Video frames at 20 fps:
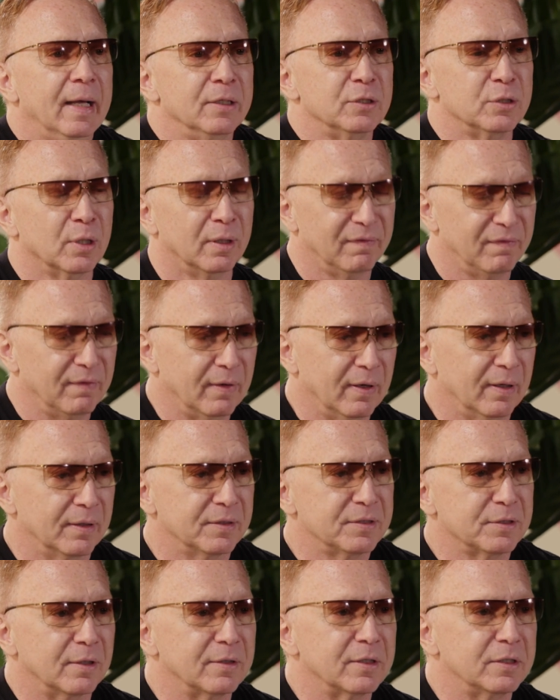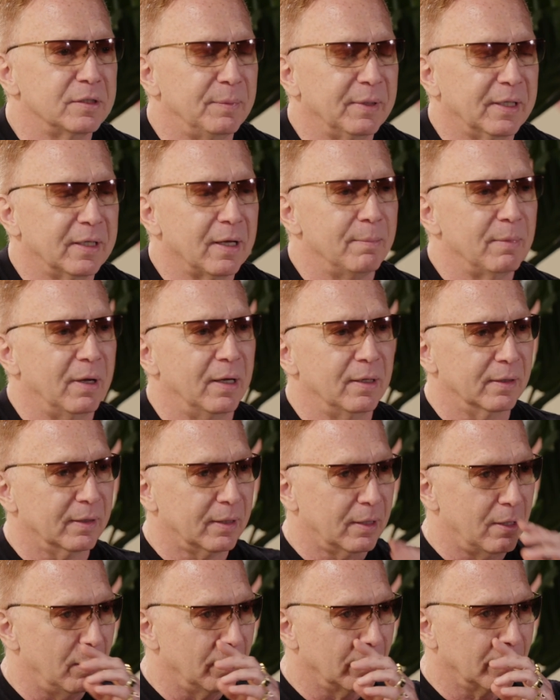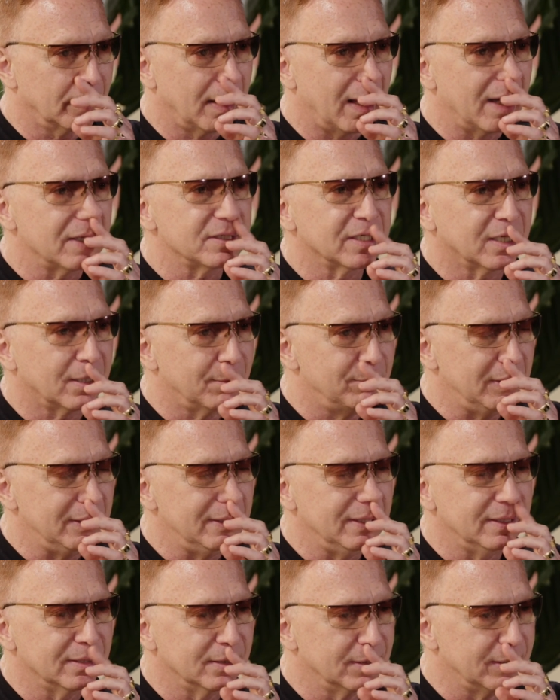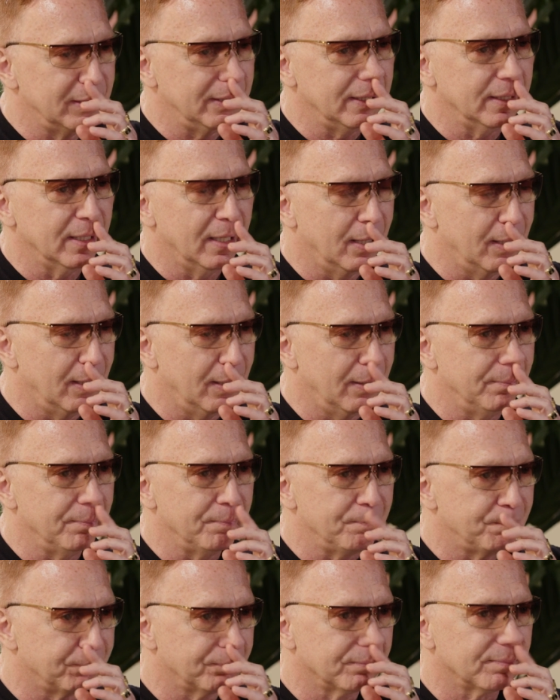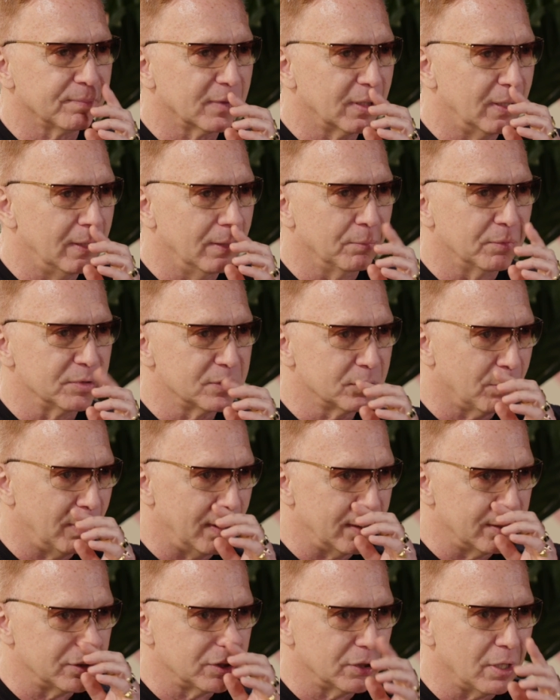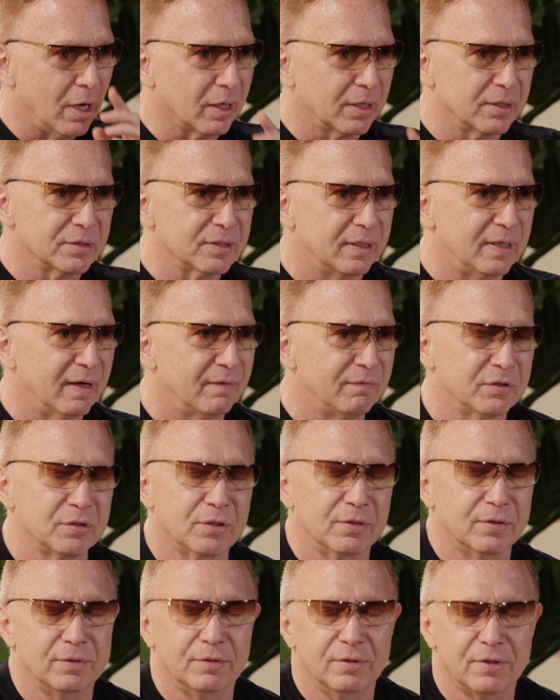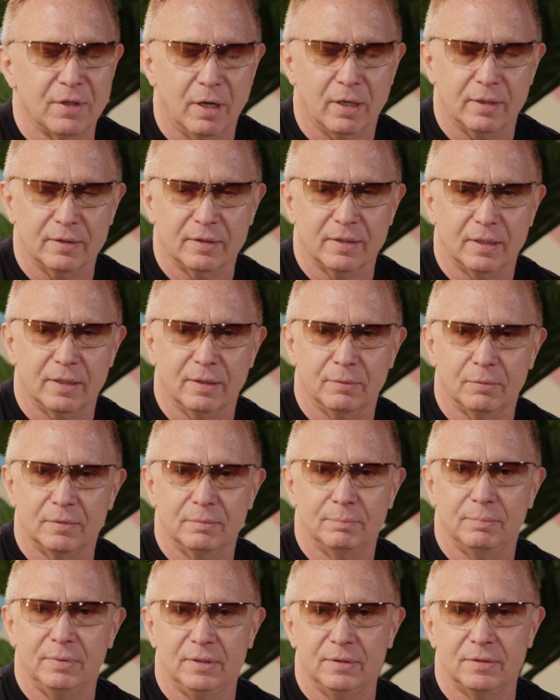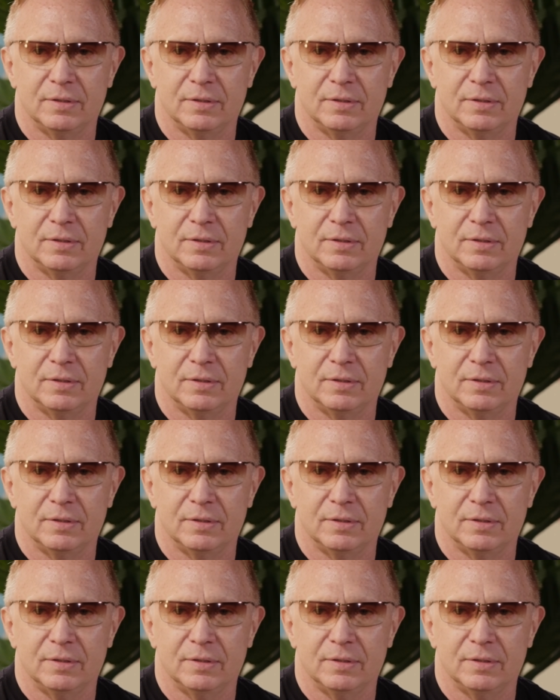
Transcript: sort of started to become a cult classic immediately, it was quite a shock, because I never thought that it would be